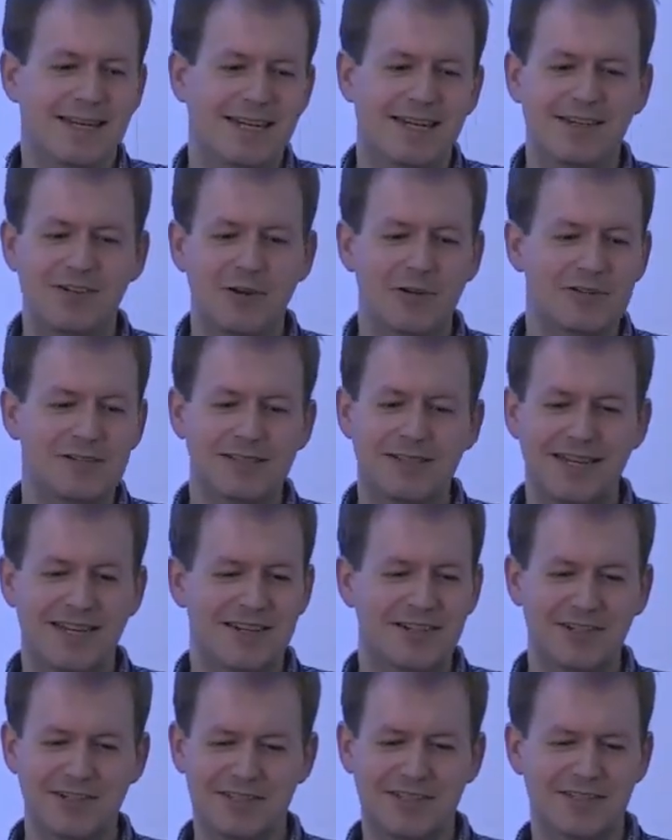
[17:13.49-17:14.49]
he'd gone
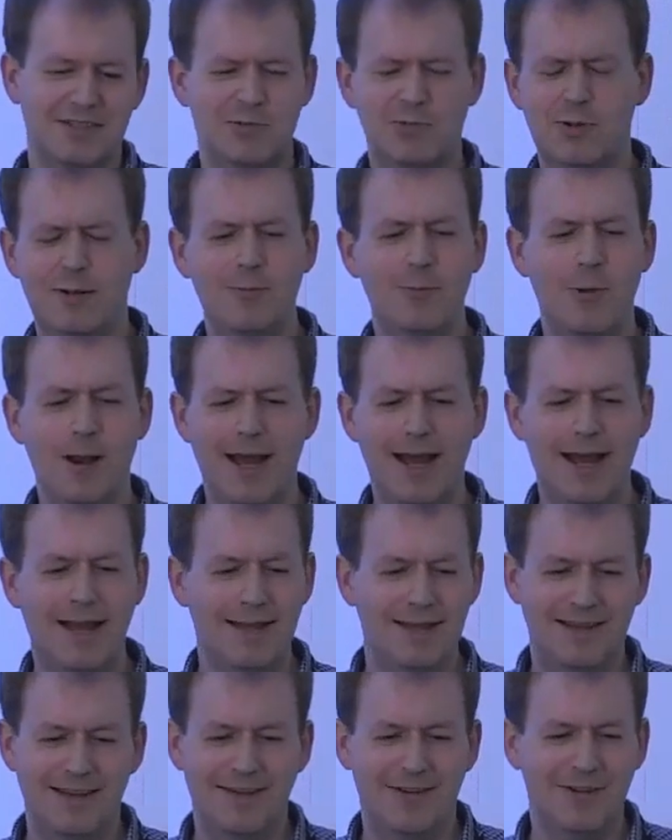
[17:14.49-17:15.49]
and looked at swimwear
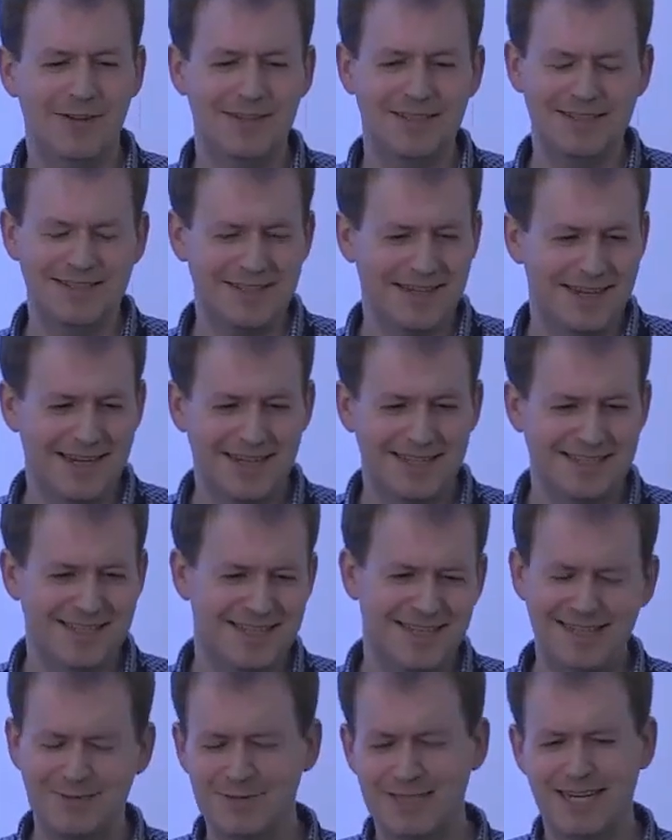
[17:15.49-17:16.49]
on the site,
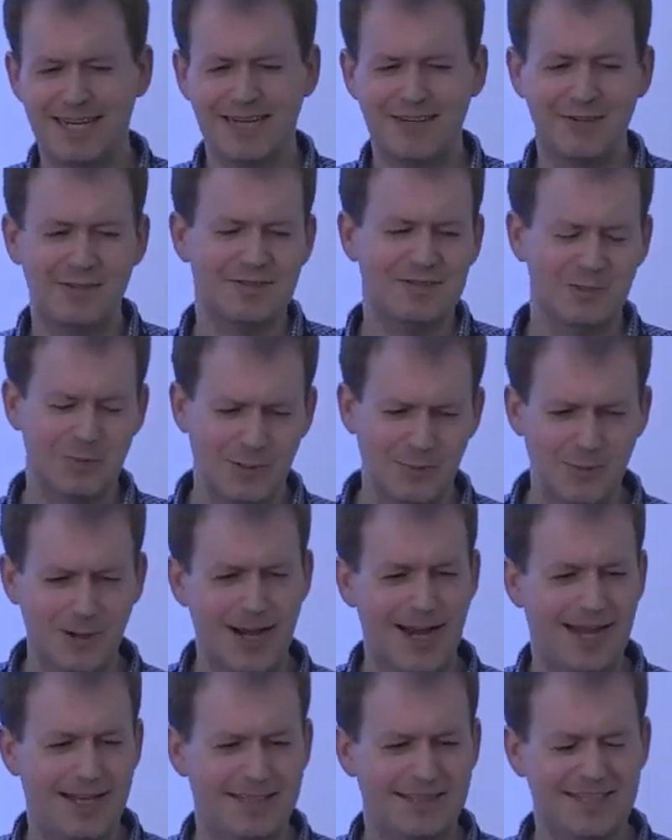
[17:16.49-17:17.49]
and then he was getting a lot of
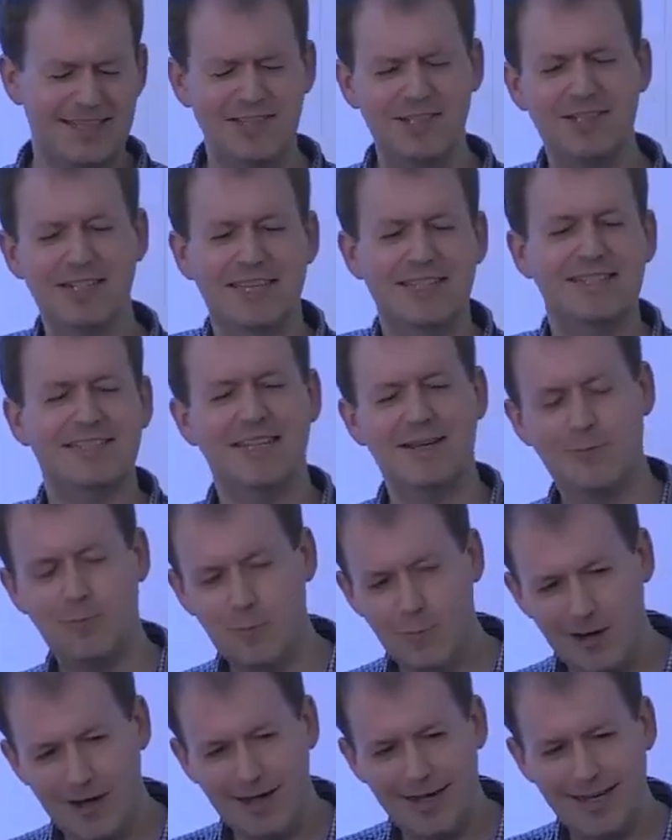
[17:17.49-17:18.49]
swimwear ads, and he couldn't
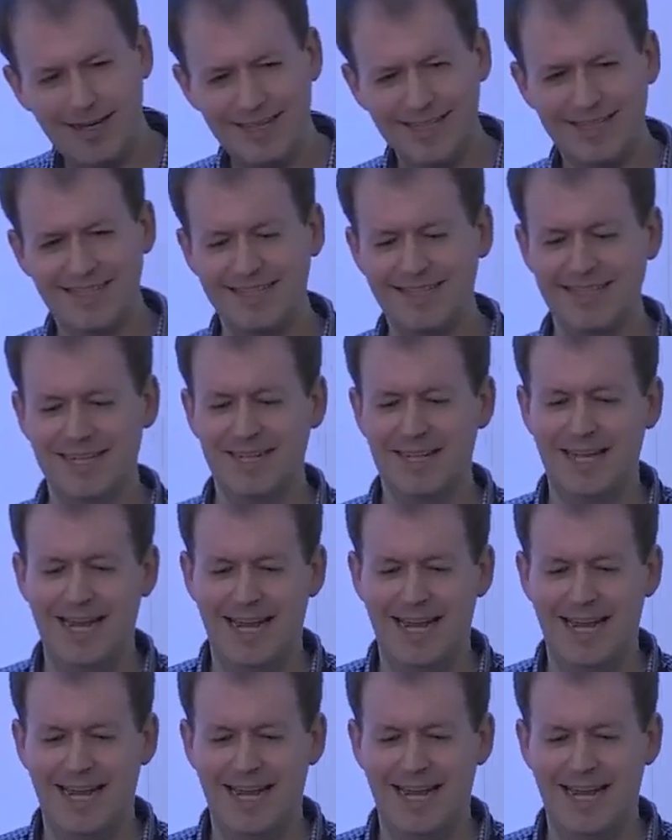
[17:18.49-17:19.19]
understand why. And,